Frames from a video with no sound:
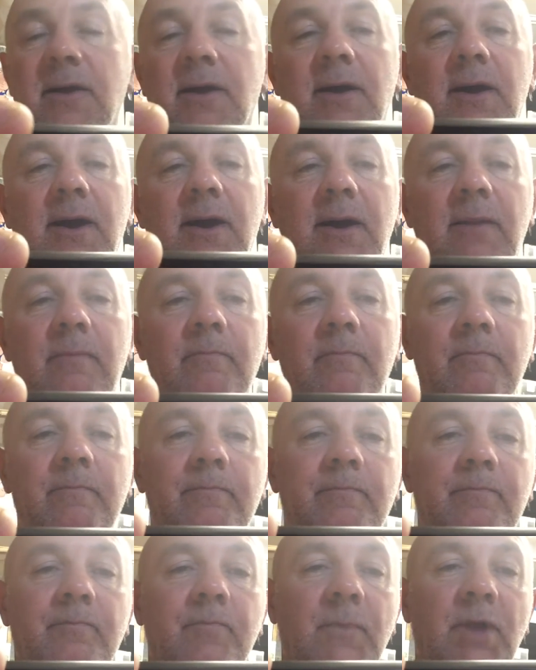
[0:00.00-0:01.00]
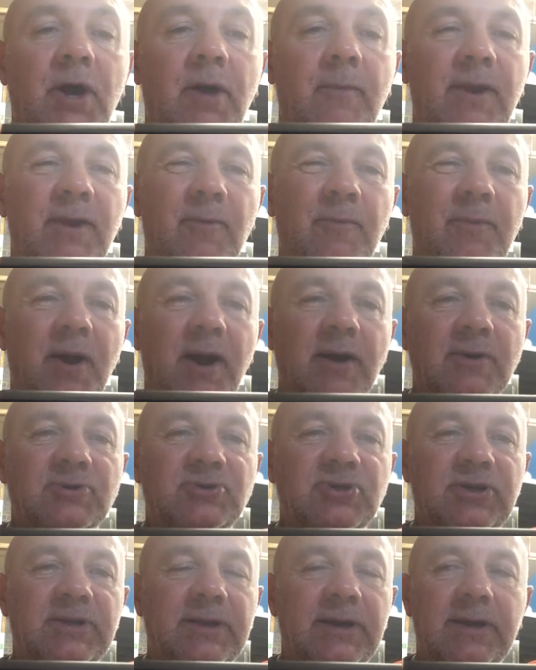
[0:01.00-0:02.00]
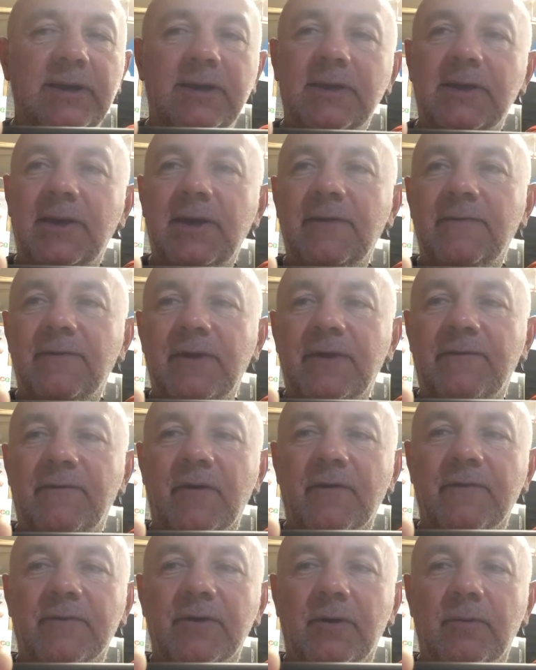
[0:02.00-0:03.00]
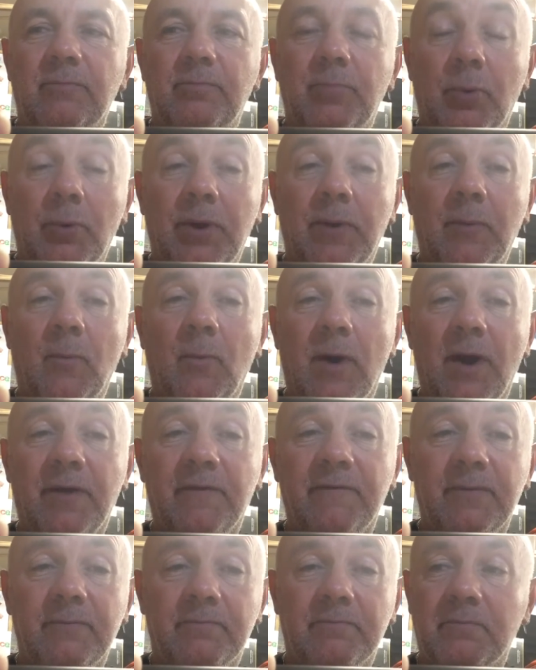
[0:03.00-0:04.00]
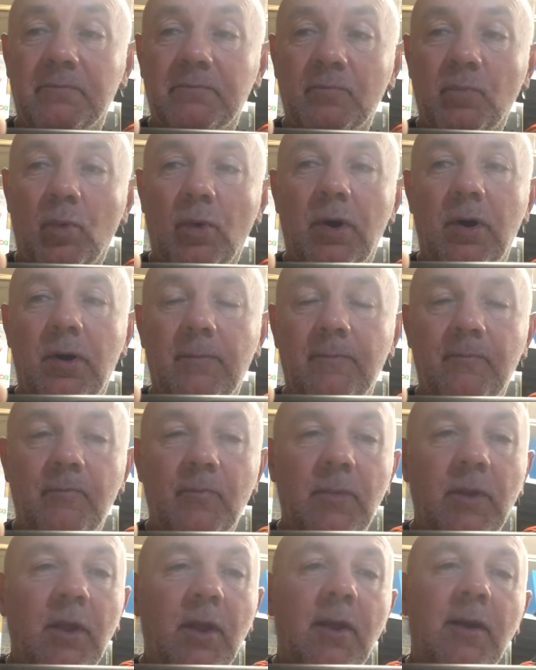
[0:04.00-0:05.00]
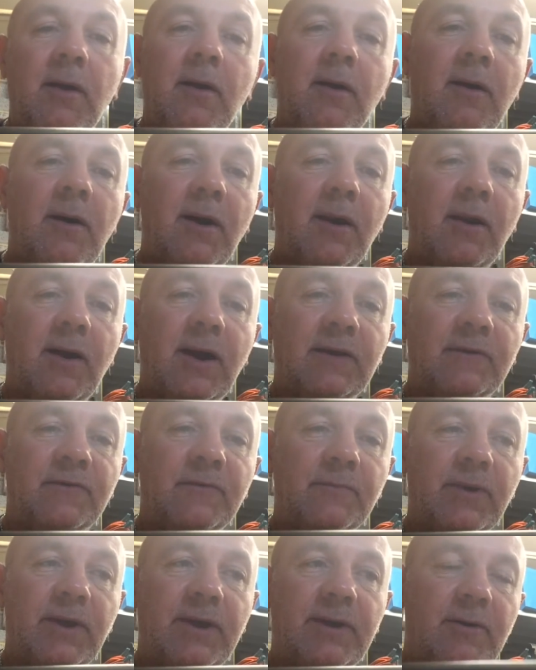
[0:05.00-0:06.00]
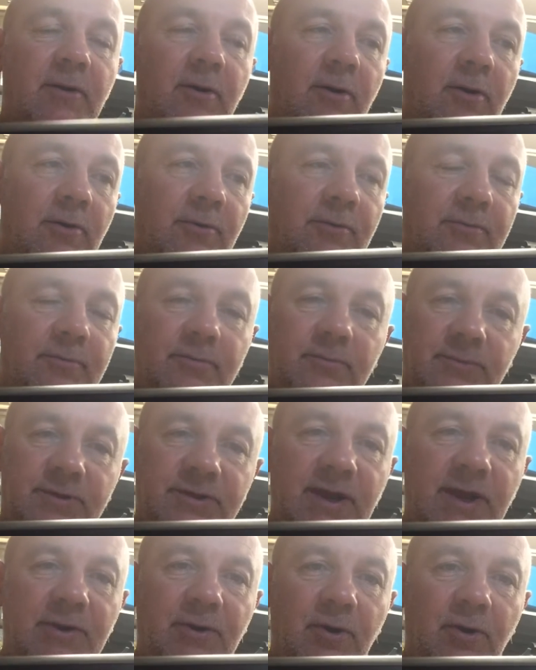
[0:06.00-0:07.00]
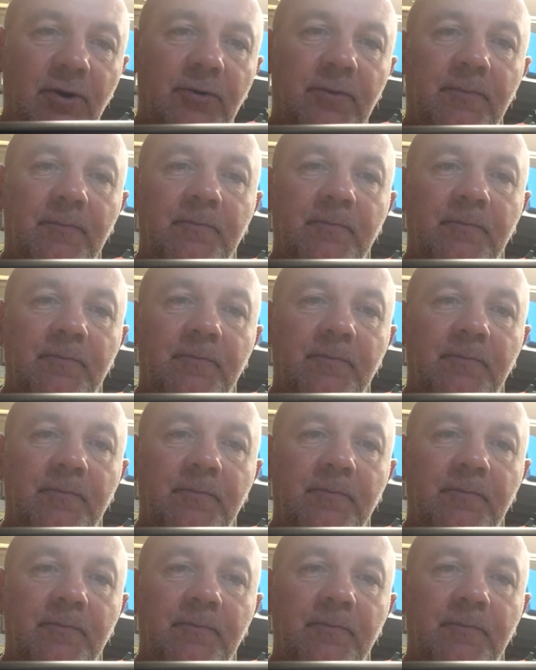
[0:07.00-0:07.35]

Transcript: I'm a little bit OCD. Even if I've got 0.1 of a watt, I like to be on dead on.